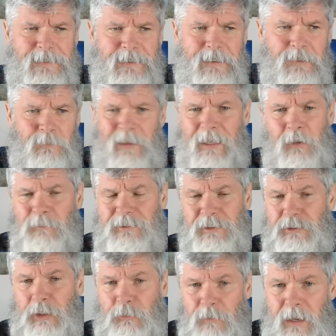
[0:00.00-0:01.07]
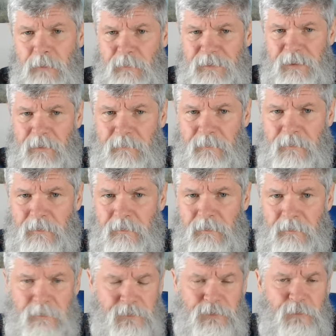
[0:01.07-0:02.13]
Well, I don't disagree with him.
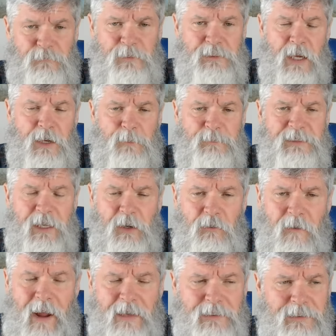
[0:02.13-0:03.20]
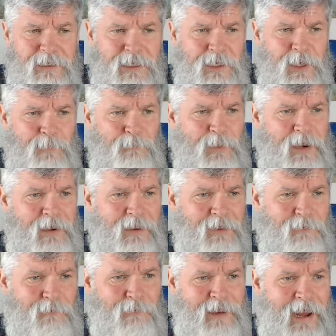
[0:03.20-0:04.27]
Lesufi's 100% correct. But
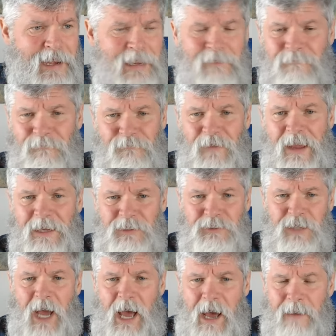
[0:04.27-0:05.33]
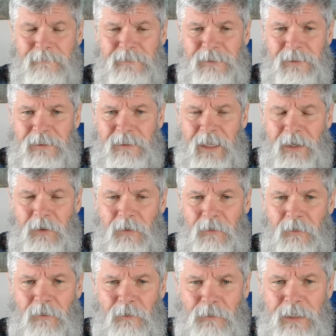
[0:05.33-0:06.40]
creating fake jobs that
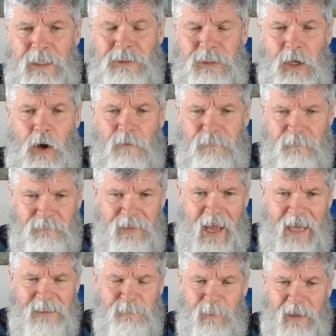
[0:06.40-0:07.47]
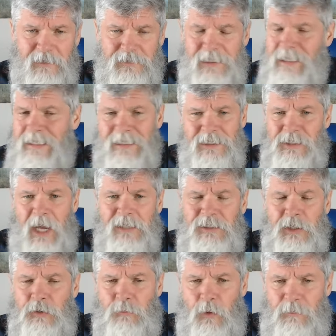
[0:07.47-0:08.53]
are leeching off of taxpayers
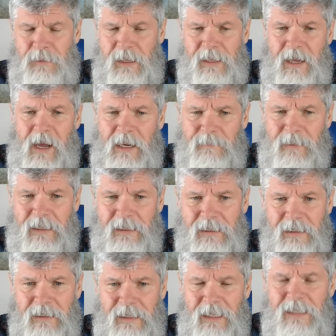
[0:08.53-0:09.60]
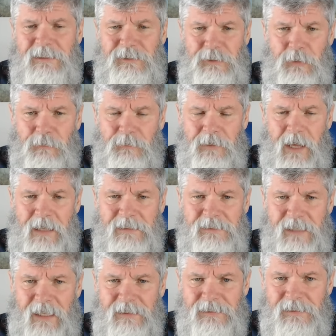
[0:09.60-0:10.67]
doesn't grow the economy. It's total
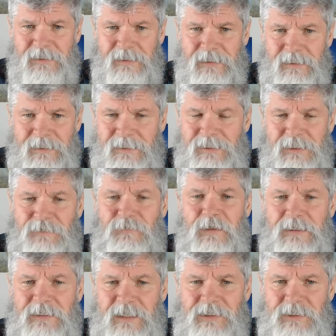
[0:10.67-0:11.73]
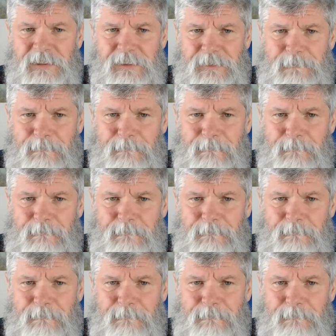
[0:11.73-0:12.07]
nonsense. This is fictitious.